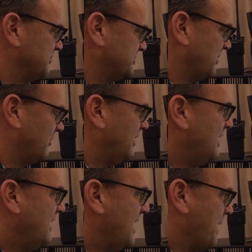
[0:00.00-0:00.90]
So
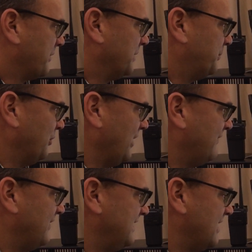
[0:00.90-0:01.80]
I'm going to pull that
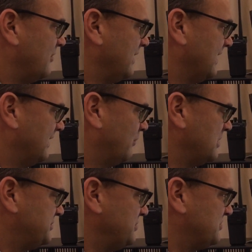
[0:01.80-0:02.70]
video in, and
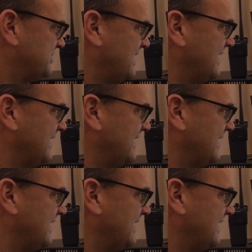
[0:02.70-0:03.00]
once you see